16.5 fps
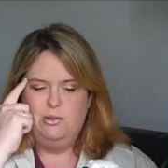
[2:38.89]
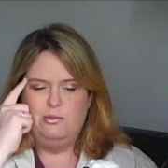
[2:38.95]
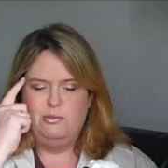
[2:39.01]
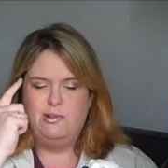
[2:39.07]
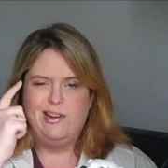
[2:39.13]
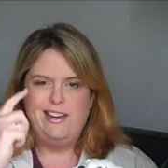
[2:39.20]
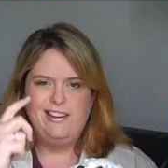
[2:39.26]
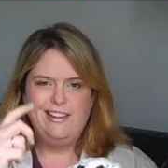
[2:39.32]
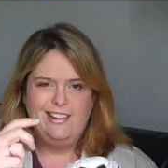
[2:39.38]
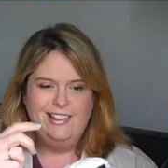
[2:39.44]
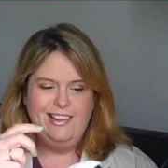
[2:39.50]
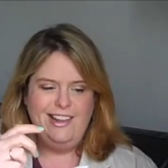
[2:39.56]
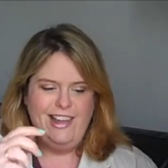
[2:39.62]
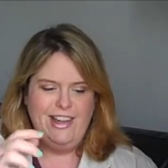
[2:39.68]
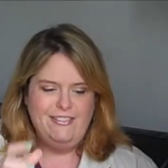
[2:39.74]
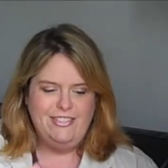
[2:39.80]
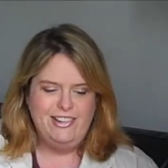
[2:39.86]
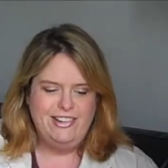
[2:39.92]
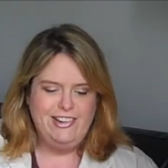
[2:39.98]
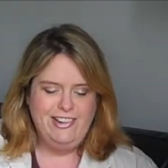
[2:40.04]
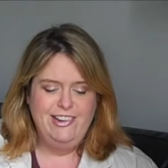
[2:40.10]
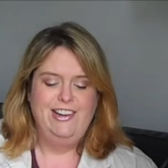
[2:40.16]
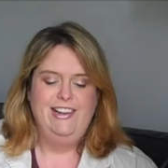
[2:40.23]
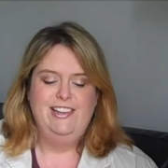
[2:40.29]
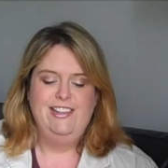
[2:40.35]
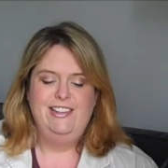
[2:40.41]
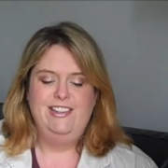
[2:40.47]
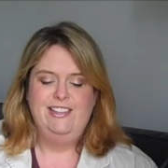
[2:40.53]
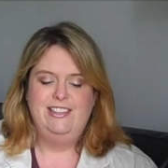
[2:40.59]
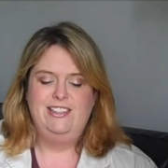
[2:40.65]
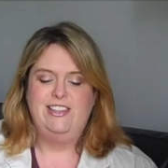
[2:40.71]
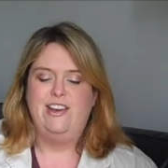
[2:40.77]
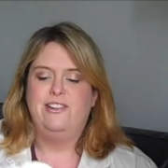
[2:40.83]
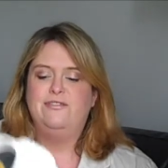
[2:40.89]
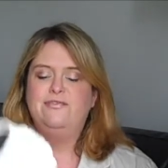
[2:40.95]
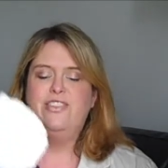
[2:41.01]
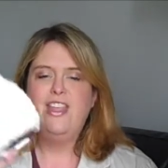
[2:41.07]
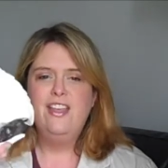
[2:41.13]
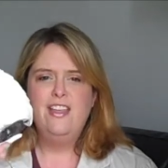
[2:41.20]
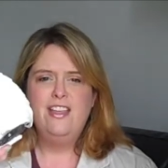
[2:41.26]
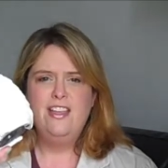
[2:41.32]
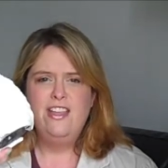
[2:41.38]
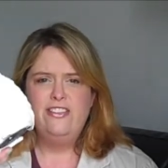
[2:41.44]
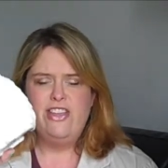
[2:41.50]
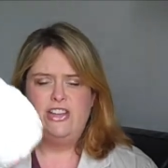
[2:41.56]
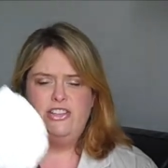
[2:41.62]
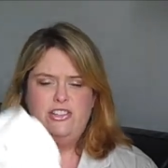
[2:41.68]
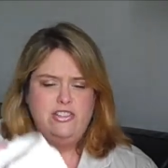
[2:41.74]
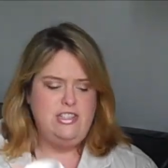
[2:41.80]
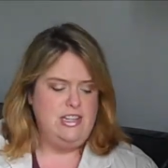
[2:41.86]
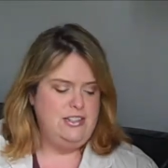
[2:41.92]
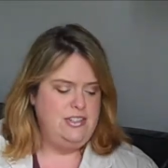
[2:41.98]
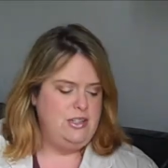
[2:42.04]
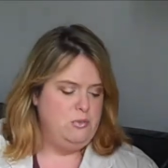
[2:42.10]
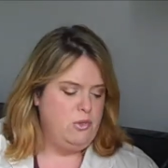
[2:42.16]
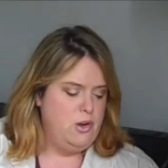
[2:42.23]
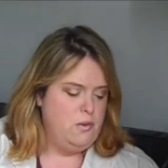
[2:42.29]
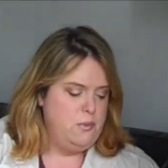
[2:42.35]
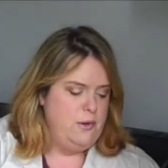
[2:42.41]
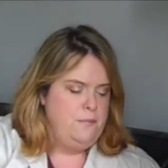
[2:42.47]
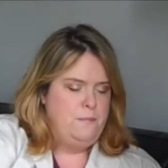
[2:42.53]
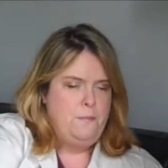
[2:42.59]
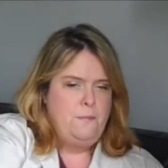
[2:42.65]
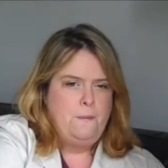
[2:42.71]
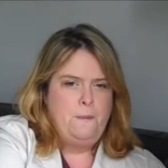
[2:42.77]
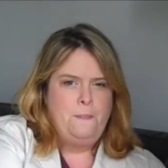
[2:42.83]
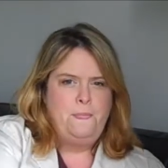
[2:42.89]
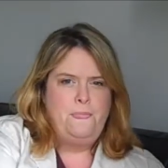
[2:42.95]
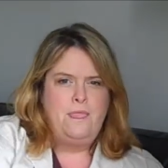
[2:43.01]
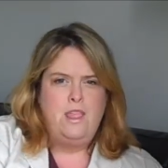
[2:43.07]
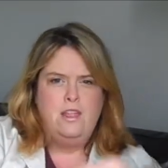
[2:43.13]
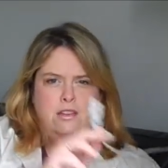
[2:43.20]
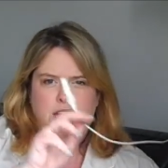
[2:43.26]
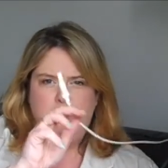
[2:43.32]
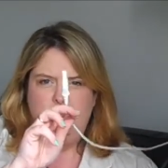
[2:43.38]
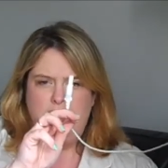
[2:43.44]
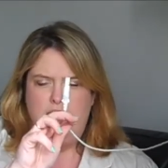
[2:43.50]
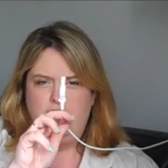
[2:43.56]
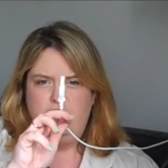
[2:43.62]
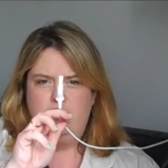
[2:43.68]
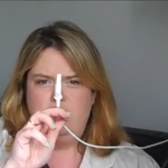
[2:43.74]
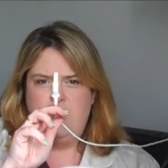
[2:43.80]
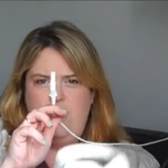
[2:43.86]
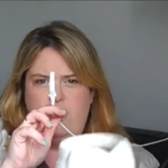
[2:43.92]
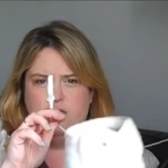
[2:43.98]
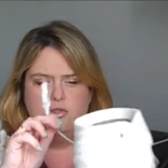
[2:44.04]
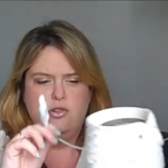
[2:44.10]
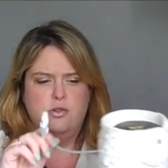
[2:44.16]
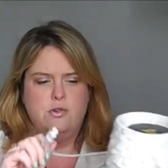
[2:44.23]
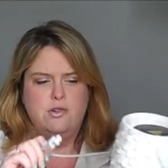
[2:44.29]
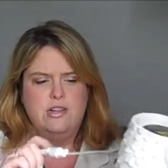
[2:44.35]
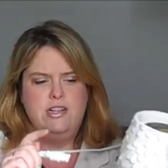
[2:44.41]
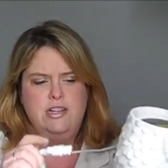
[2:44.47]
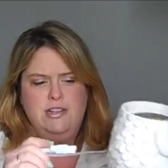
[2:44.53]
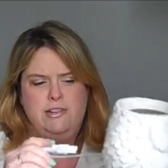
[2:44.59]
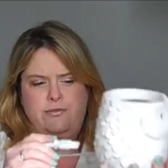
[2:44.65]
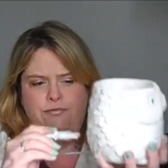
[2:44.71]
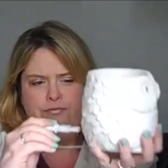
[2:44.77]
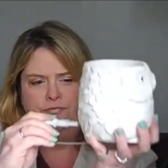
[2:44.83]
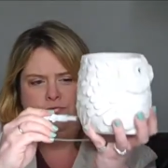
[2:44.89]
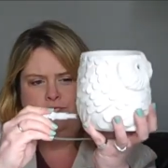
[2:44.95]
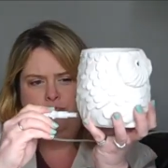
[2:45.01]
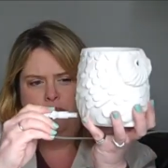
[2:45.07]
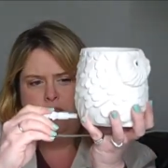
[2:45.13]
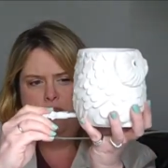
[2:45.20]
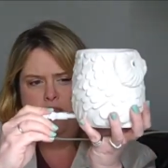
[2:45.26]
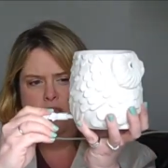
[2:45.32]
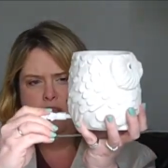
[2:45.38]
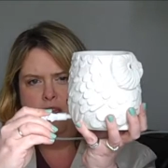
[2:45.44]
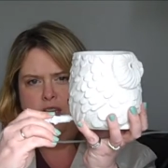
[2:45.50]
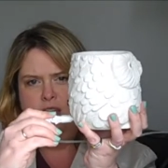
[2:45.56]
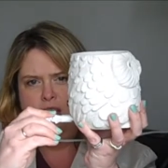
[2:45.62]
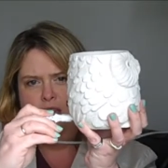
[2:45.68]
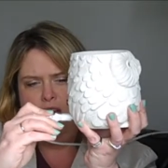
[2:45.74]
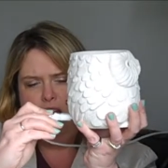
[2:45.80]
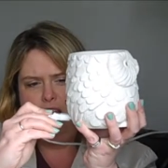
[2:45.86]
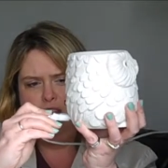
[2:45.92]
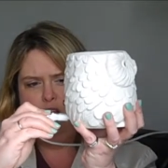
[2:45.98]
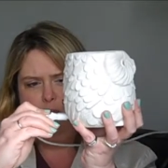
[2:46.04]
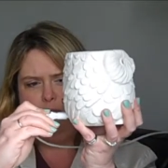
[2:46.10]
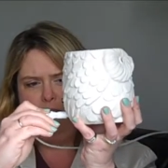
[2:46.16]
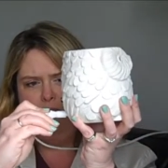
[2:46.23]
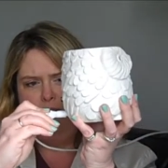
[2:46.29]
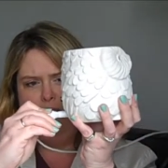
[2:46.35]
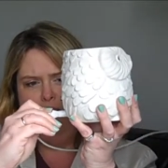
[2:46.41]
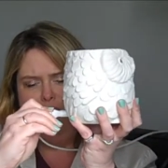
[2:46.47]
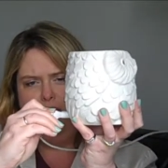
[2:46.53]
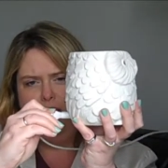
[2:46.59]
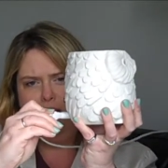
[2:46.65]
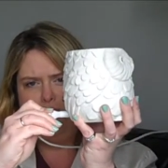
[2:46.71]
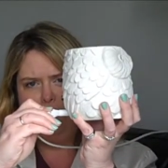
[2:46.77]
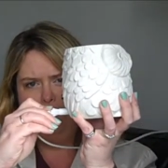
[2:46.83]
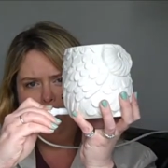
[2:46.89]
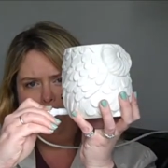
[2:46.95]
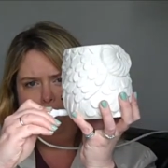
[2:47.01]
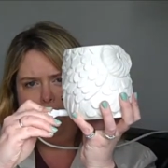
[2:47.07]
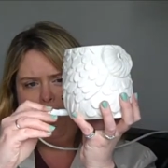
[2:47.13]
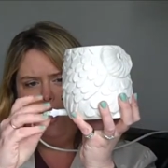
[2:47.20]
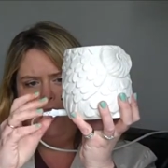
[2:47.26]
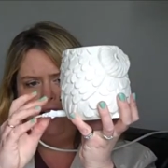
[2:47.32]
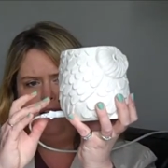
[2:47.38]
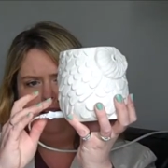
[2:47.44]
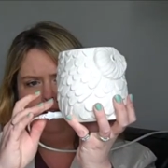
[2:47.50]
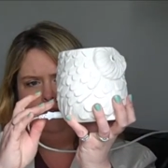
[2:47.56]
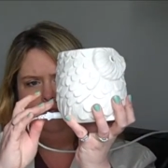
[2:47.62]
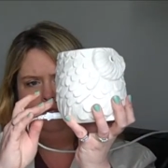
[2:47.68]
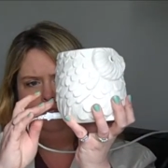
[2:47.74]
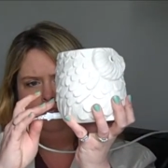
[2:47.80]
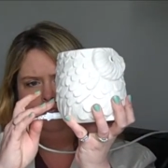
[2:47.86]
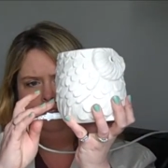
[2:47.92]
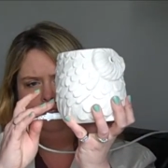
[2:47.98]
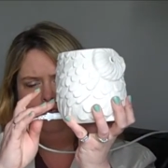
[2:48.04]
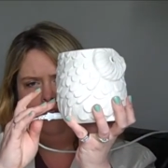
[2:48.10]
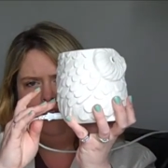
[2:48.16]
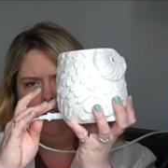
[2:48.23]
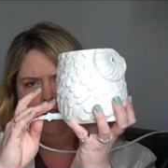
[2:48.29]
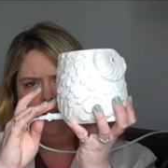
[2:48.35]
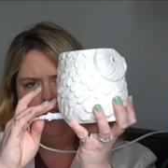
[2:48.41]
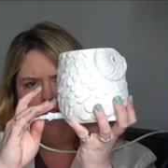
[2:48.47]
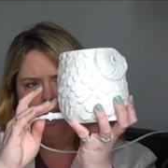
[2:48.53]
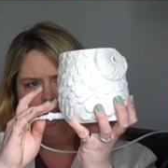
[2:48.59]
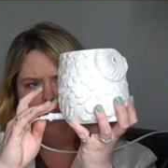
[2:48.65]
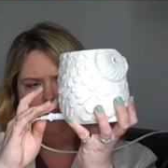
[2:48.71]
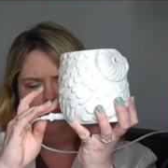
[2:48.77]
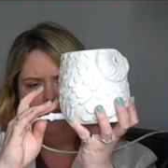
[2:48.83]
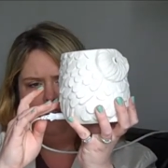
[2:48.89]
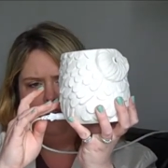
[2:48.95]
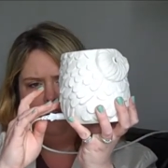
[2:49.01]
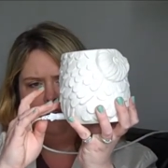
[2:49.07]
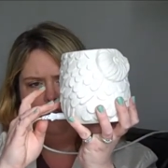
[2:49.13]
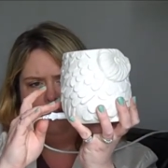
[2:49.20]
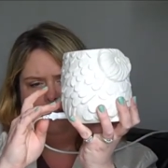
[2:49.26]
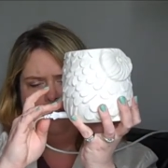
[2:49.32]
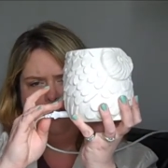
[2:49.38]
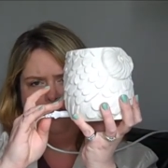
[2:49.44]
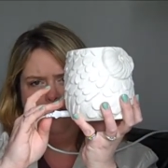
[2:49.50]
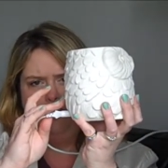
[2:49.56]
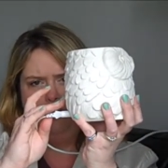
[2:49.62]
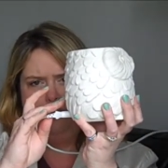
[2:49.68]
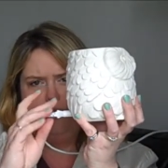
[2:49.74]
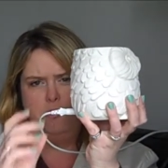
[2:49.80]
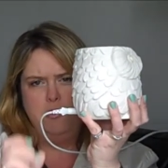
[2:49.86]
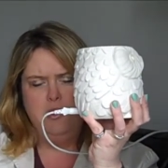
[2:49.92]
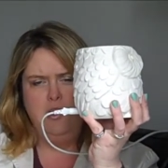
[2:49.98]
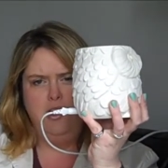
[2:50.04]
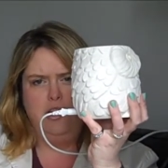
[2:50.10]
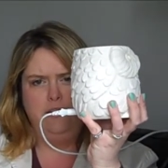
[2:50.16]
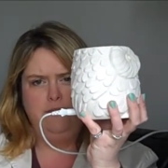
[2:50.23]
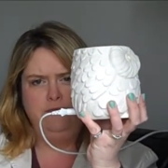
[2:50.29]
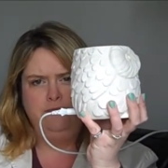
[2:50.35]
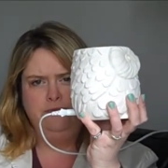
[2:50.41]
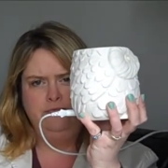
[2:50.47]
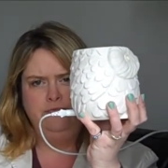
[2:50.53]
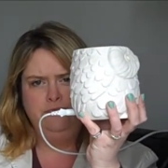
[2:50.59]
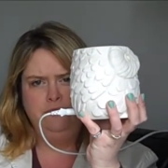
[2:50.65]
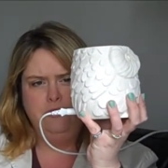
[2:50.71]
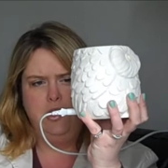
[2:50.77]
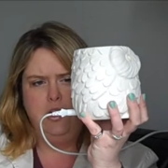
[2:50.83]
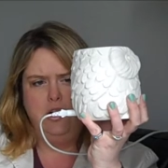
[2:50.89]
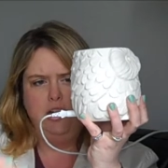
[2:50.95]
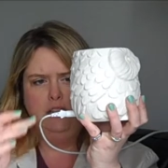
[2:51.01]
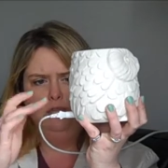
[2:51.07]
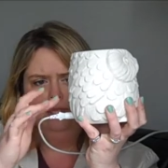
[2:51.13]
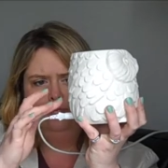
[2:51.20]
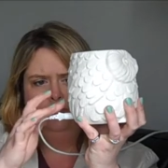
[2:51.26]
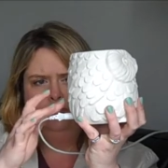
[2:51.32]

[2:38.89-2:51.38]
quite clever. So that's your Scentsy warmer. You take your kettle cord and you plug it into the back, and you turn your Scentsy warmer on. On,